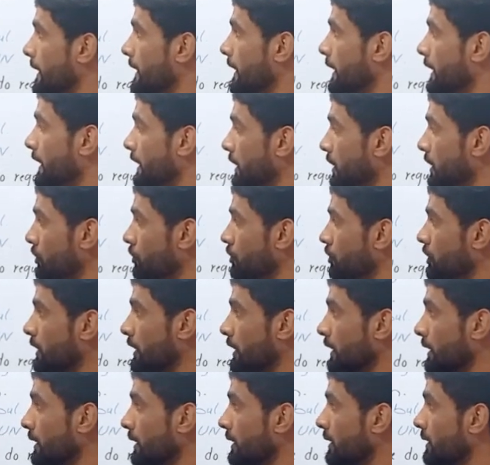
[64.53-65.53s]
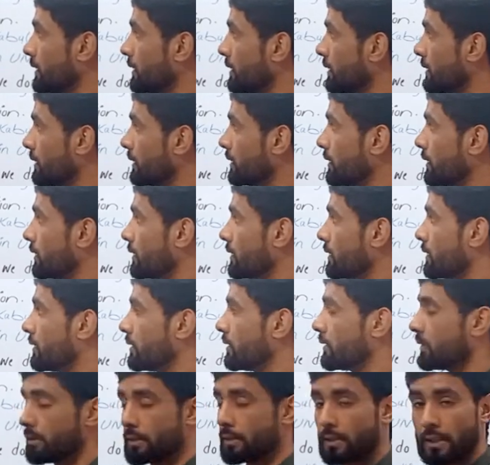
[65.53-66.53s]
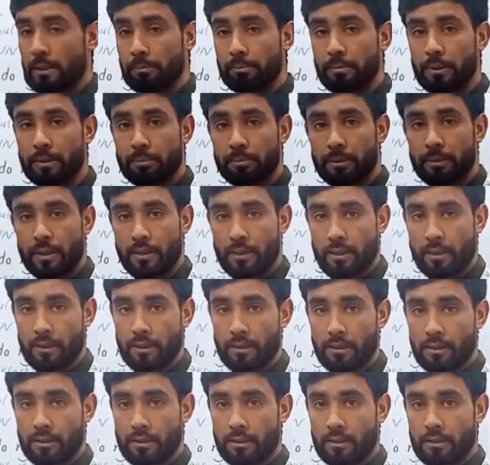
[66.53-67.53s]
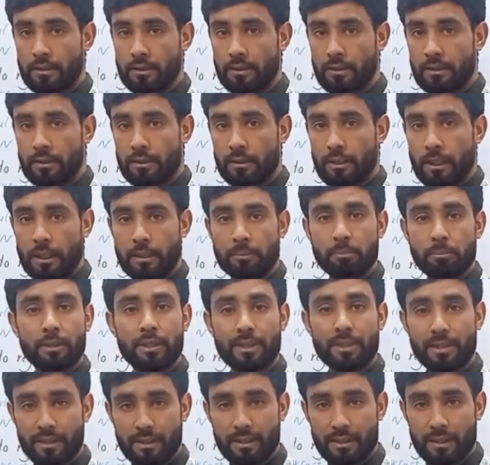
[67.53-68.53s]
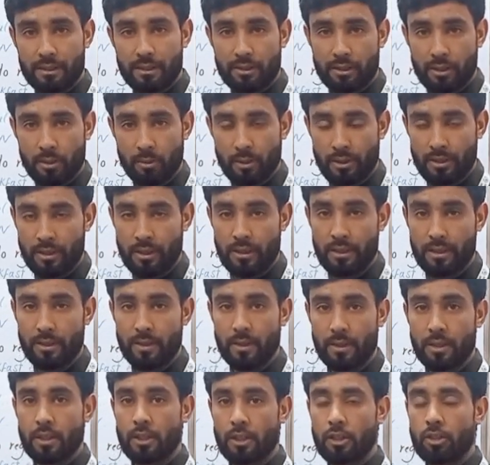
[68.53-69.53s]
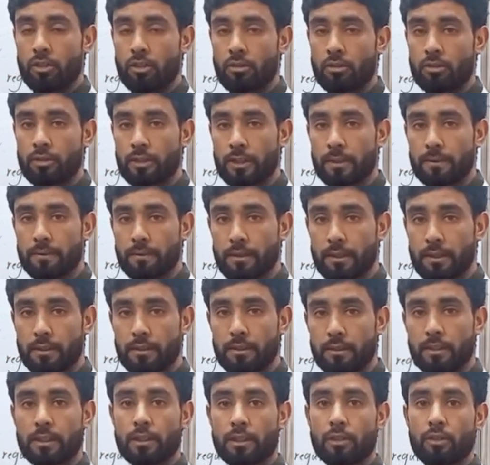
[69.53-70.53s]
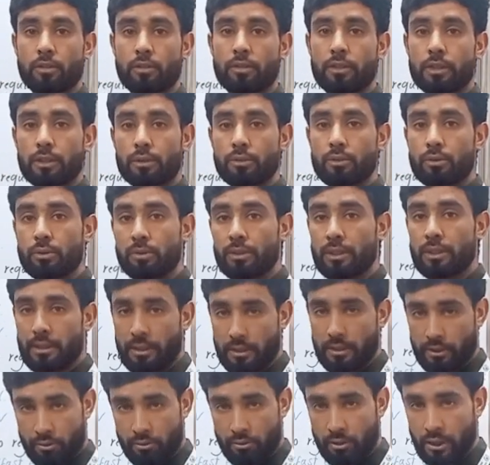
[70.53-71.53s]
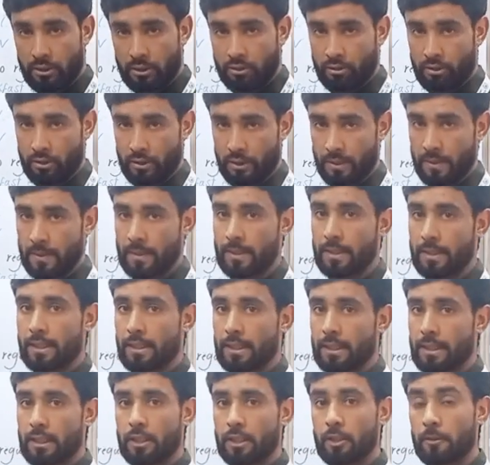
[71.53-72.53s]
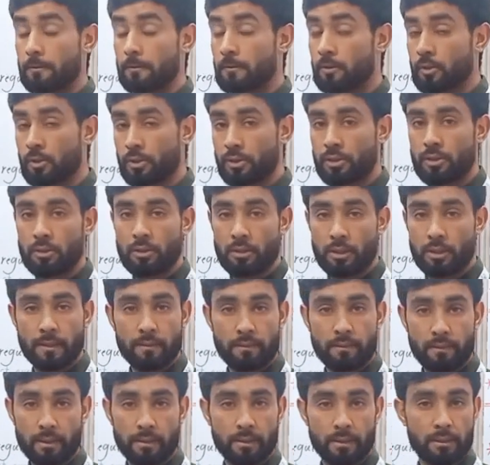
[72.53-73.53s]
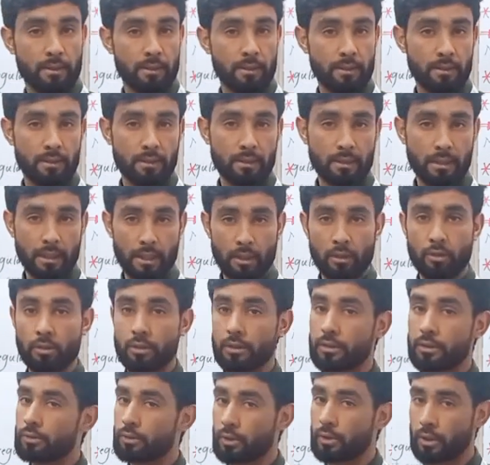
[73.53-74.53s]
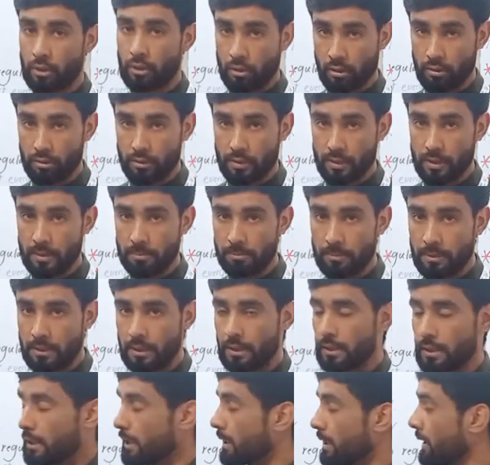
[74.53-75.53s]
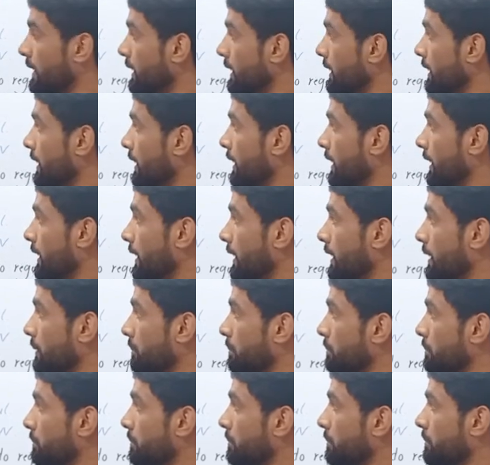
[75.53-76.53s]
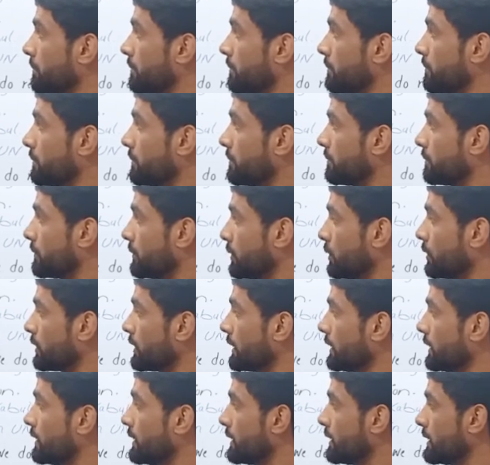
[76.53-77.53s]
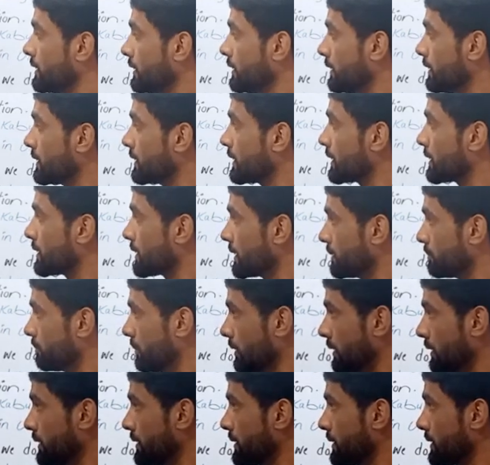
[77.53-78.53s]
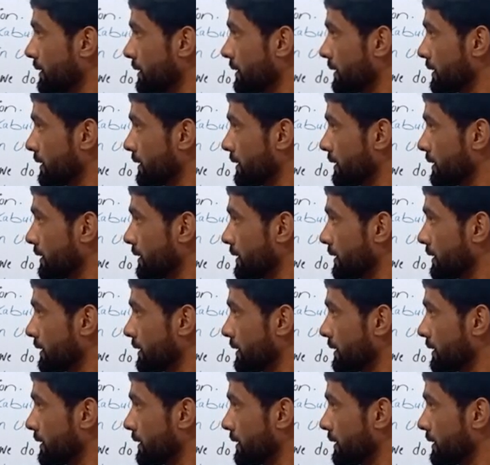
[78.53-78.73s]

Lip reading: Initially, simple present and present continuous tense are different according to structures. Of course, they are different according to the concept. Look at these examples.